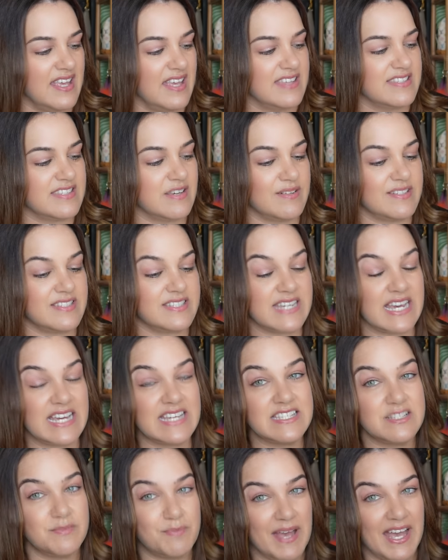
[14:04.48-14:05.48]
So it
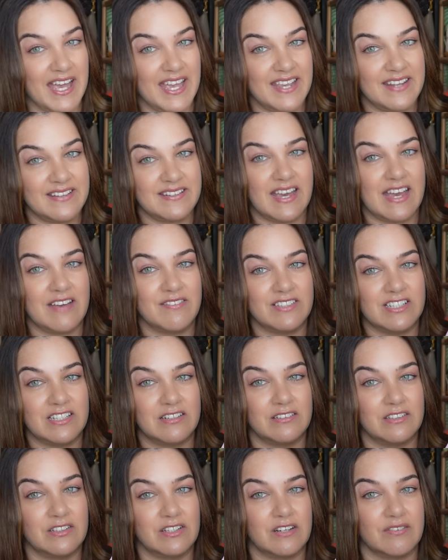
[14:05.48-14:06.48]
does pay to have a
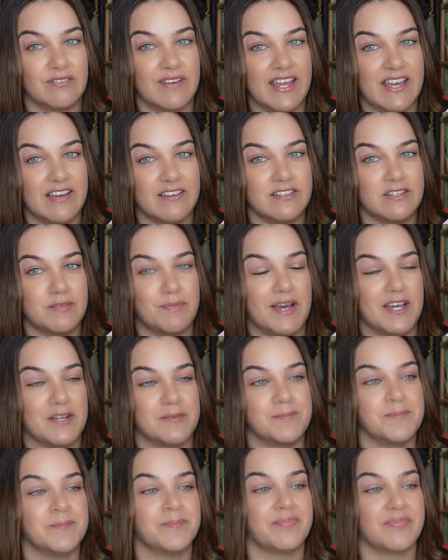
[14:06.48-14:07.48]
little look around,
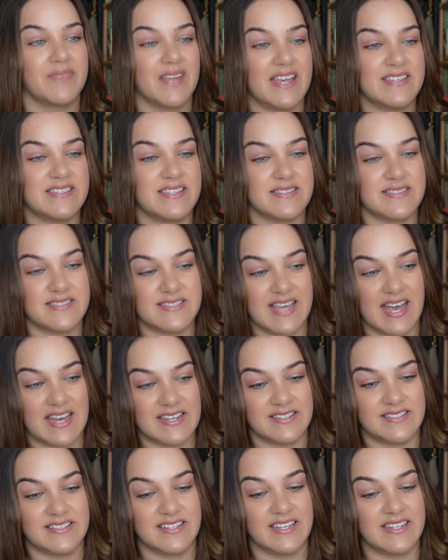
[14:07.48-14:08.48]
but as it
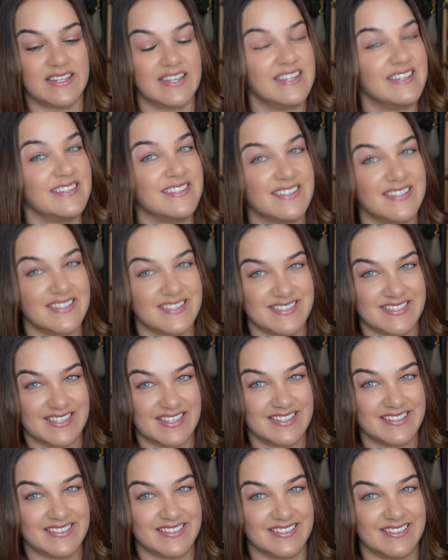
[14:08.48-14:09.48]
started to get into the
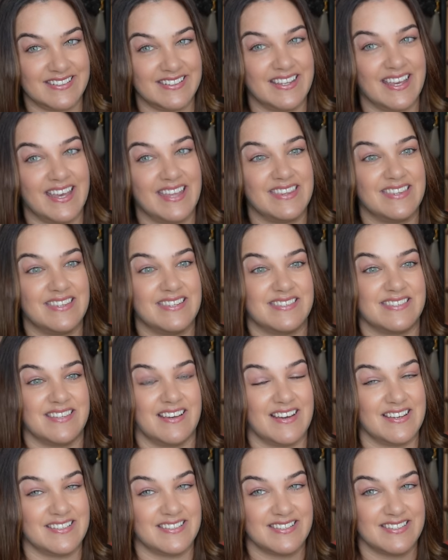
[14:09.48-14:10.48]
season and the
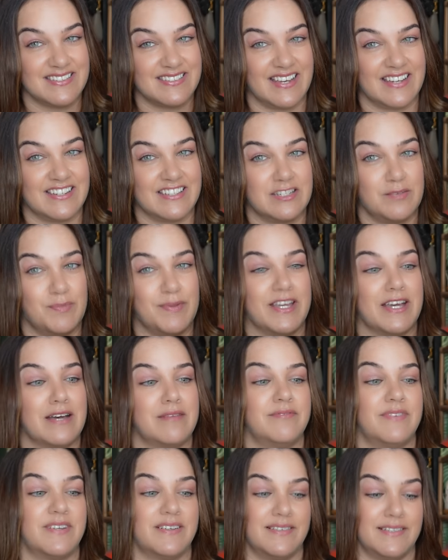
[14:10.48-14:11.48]
sizes started to
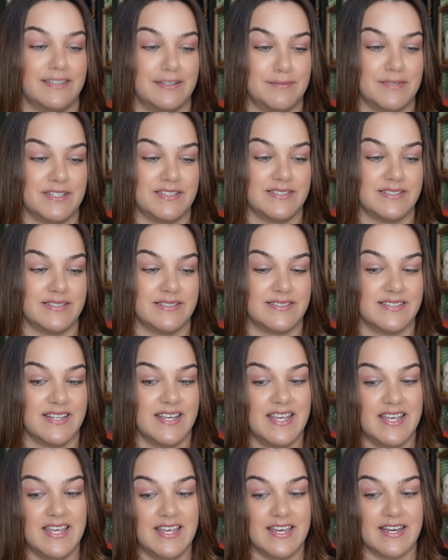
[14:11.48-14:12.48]
become very limited,
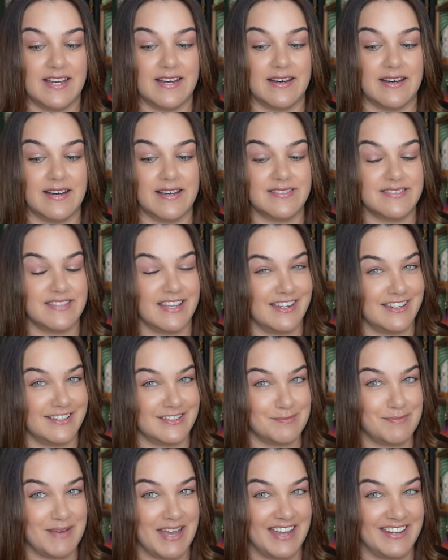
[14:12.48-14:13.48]
I started
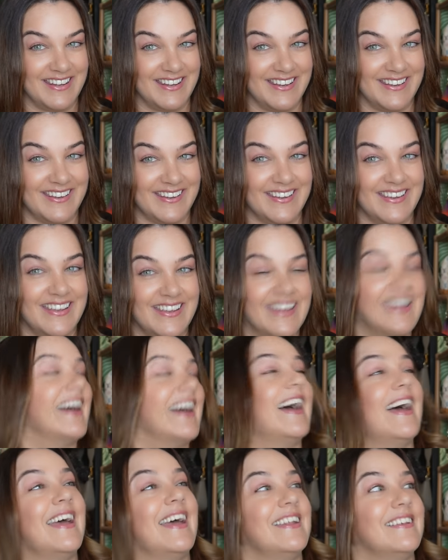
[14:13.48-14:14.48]
to panic.
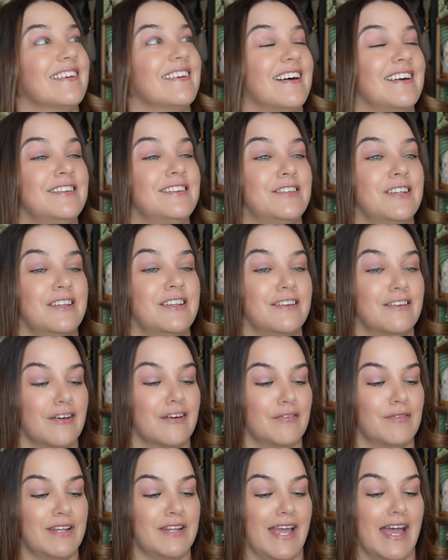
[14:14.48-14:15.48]
And I did
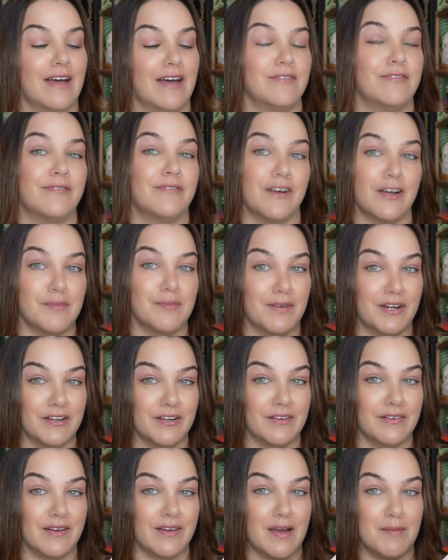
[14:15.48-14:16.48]
not want to have
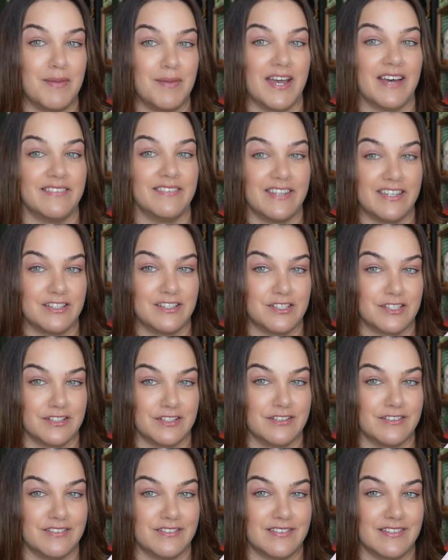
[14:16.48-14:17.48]
FOMO about these
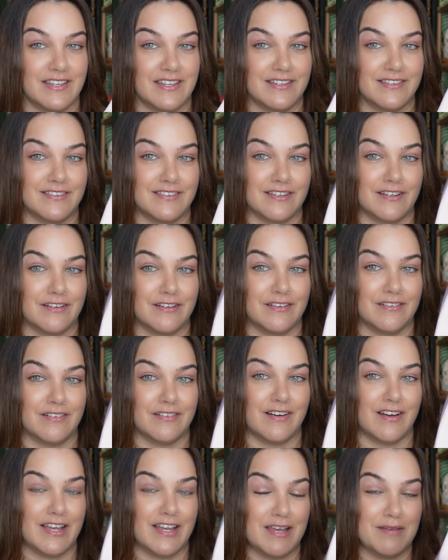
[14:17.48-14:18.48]
shoes. And so
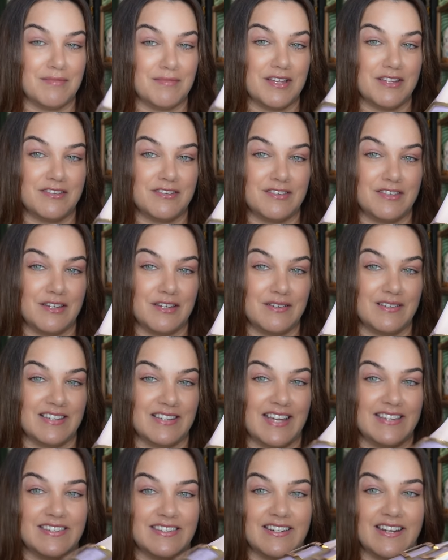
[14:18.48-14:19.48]
I am so
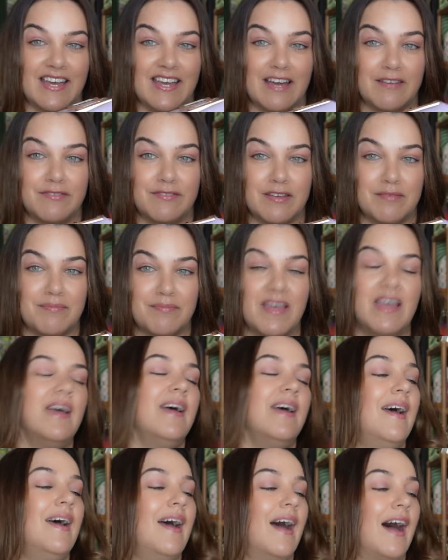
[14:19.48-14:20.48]
glad that I have them.
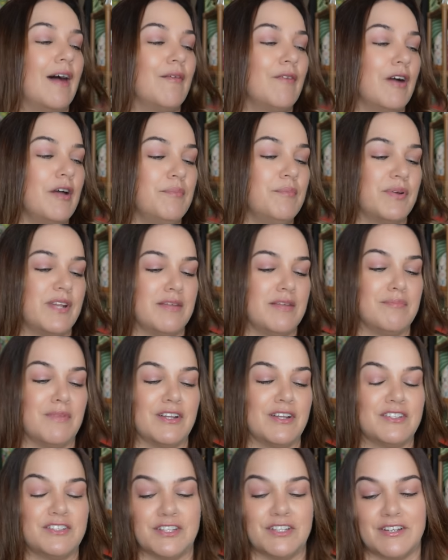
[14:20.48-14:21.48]
I won't put in
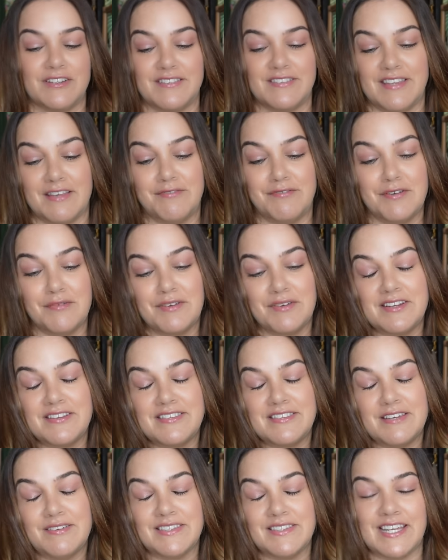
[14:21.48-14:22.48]
mod shots. If you want to
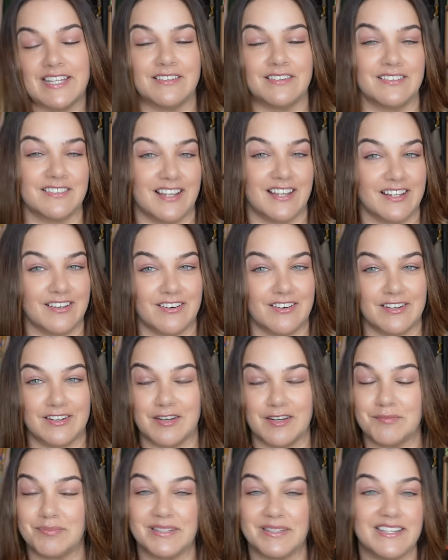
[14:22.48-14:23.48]
see what they look like
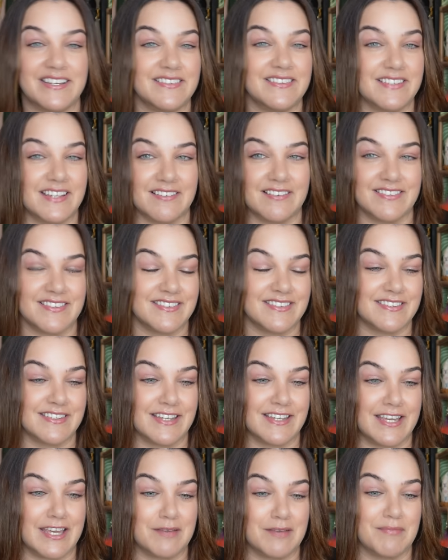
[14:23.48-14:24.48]
on, please go and
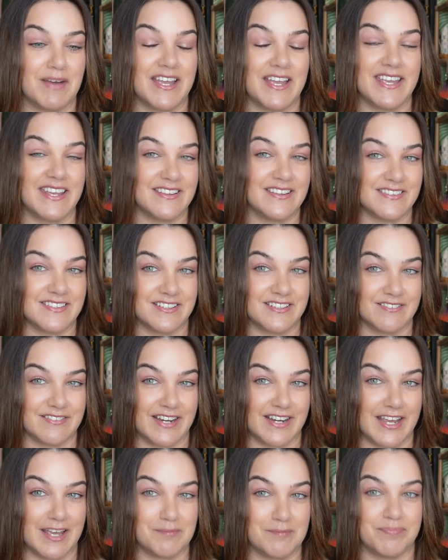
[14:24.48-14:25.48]
see my
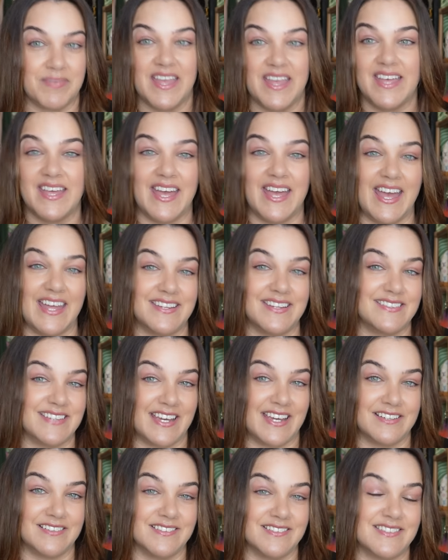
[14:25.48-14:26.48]
Instagram at
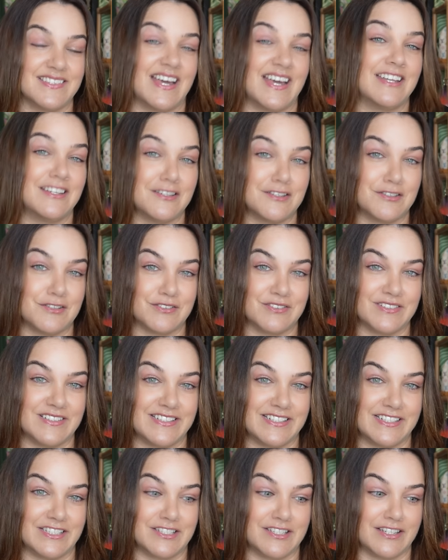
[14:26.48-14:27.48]

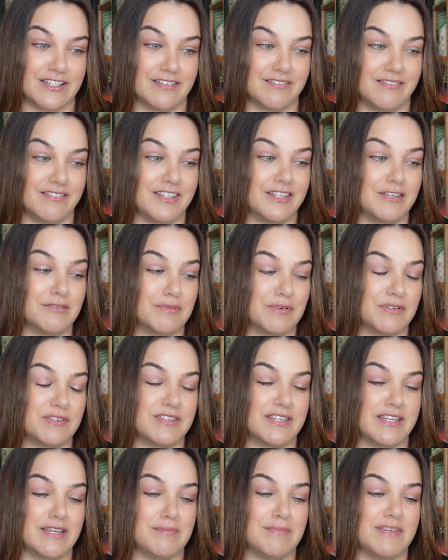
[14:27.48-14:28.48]
Dales_addiction. You will
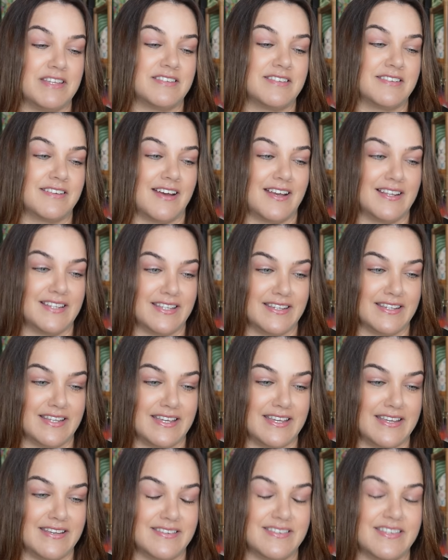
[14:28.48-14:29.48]
see me styling
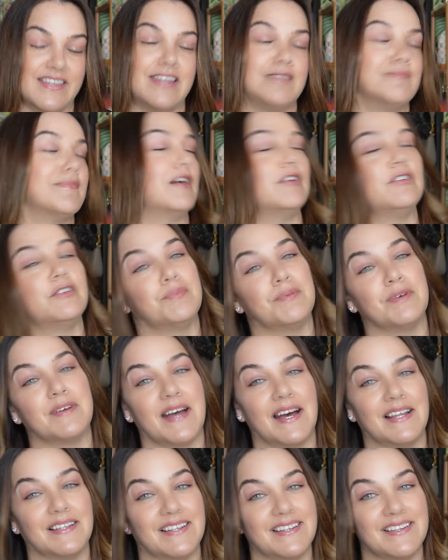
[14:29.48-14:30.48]
these in multiple
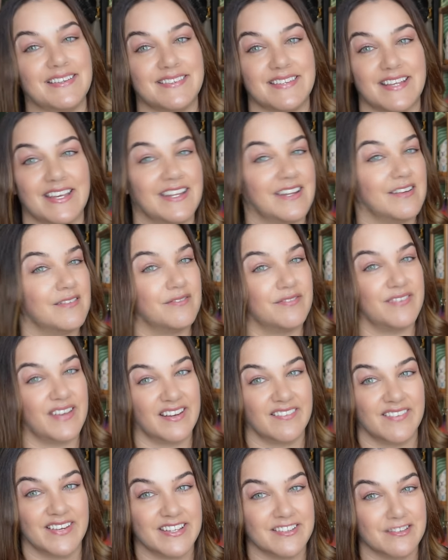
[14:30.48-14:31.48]
colors in
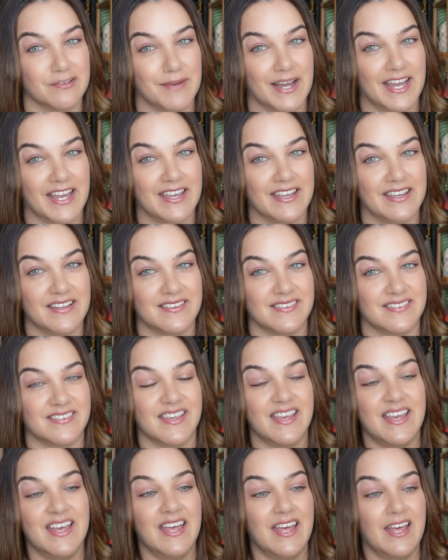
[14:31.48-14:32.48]
various ways,
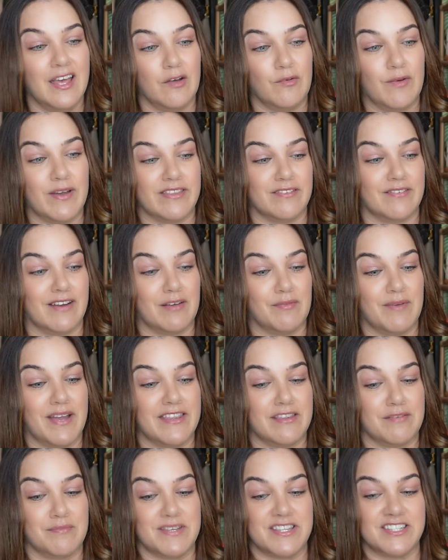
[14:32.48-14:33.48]
whether I
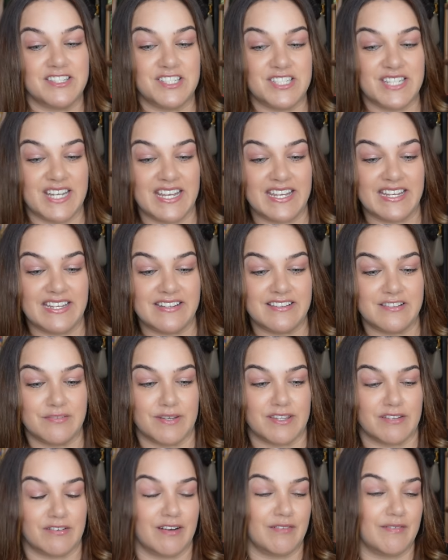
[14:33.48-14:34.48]
wear them with jeans,
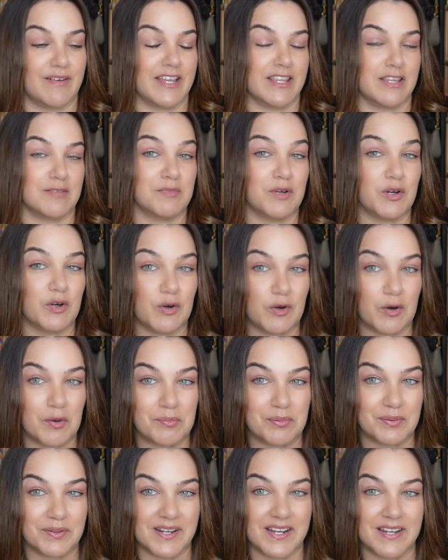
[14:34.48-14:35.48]
whether I wear them
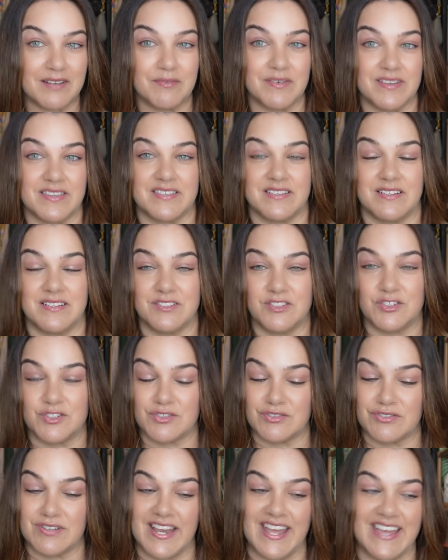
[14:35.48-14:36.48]
corporate, with a
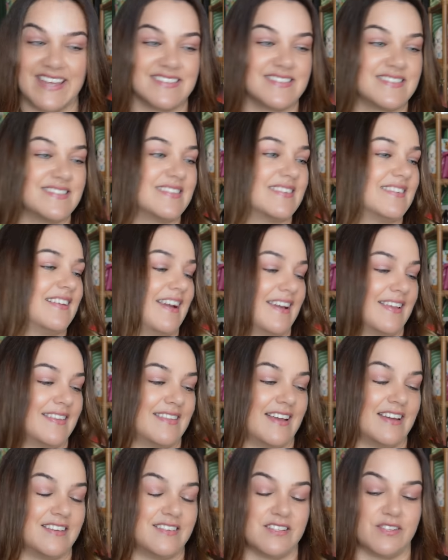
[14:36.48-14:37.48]
dress.
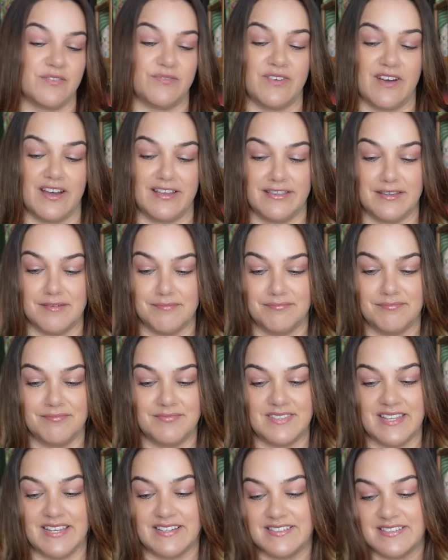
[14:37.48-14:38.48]
Like, I just find them,
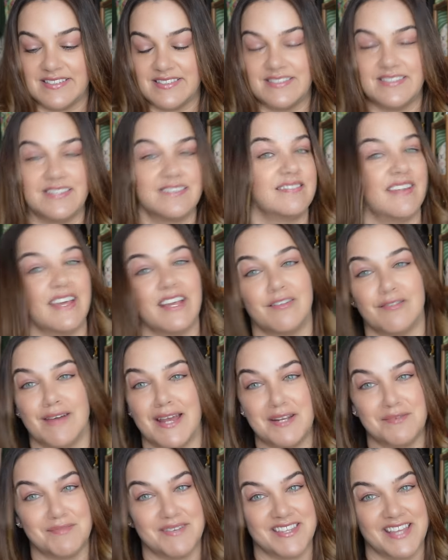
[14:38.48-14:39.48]
they're
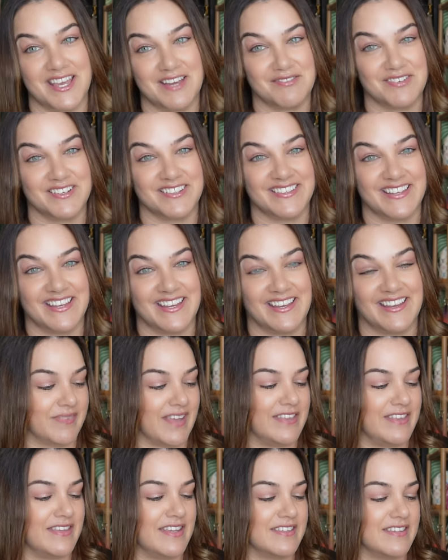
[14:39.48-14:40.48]
great with everything.
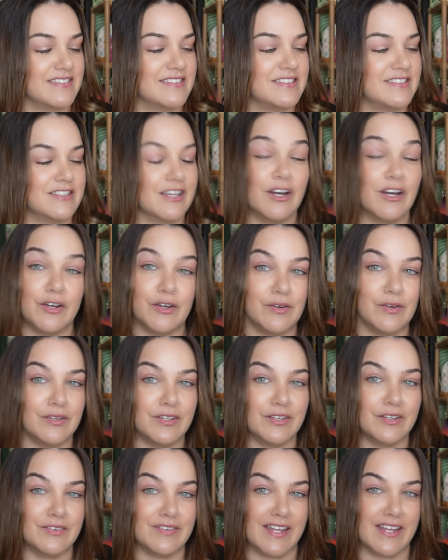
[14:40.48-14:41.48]
And they're so
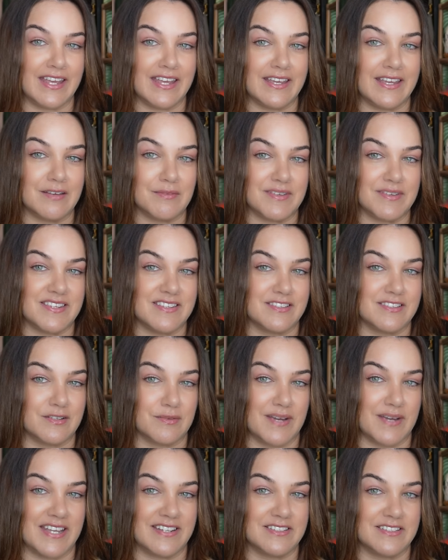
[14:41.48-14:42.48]
unique with the
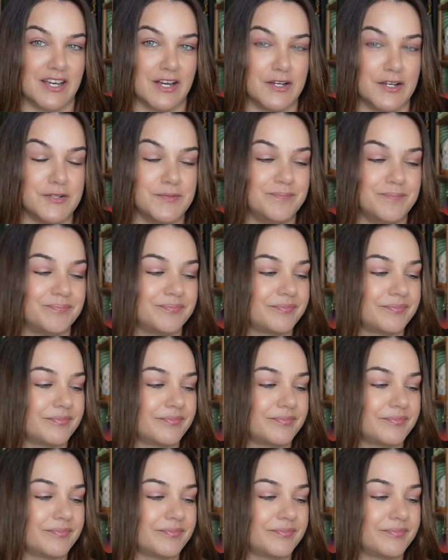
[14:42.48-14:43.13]
square toe.